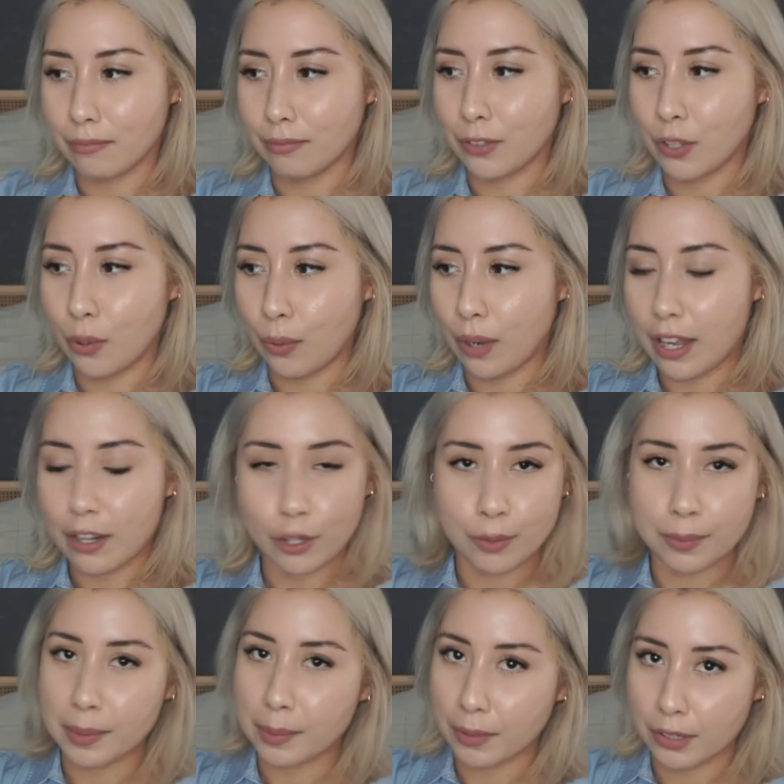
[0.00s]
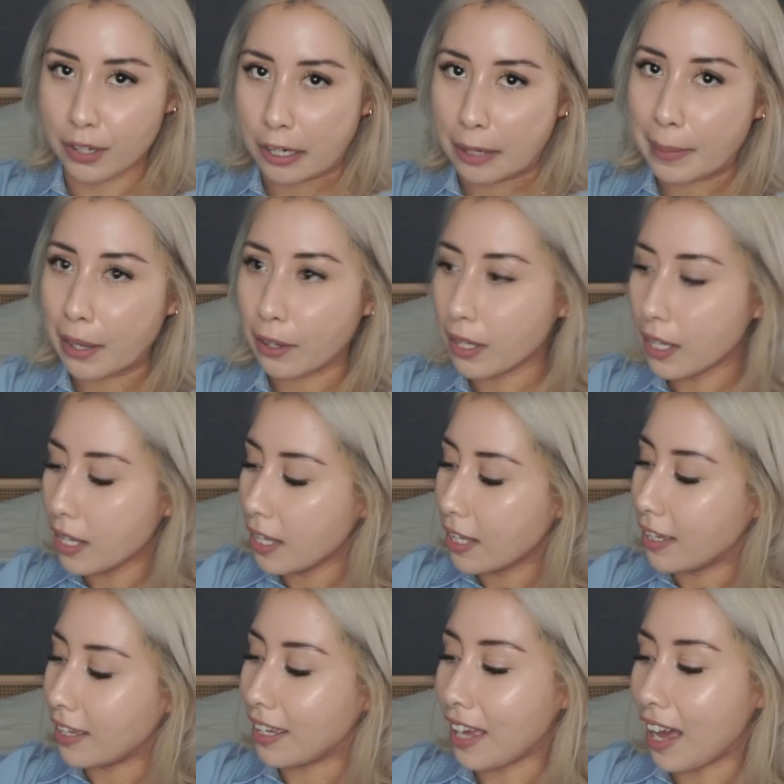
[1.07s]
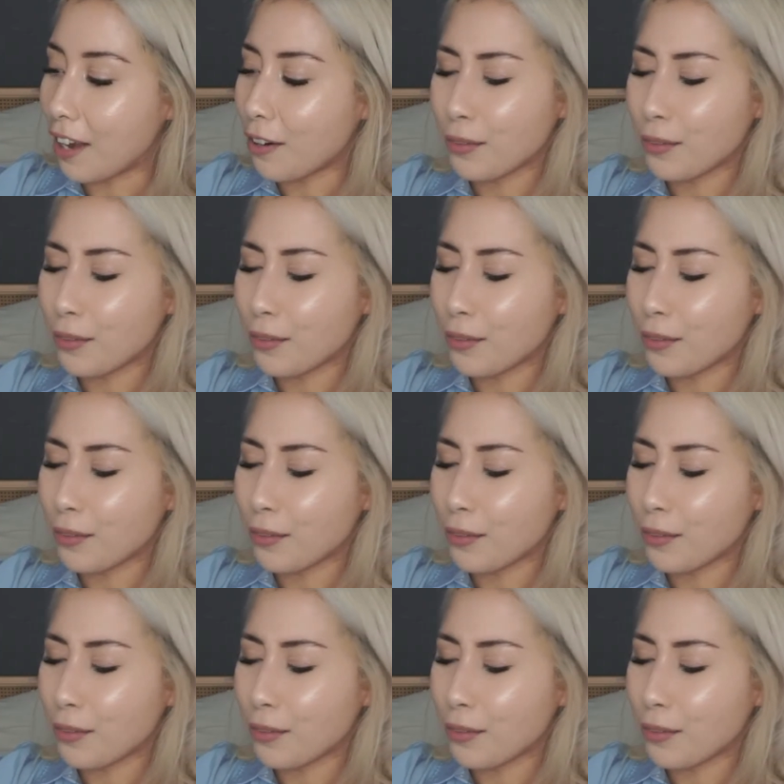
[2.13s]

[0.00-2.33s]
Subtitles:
So I don't know what people are talking about. I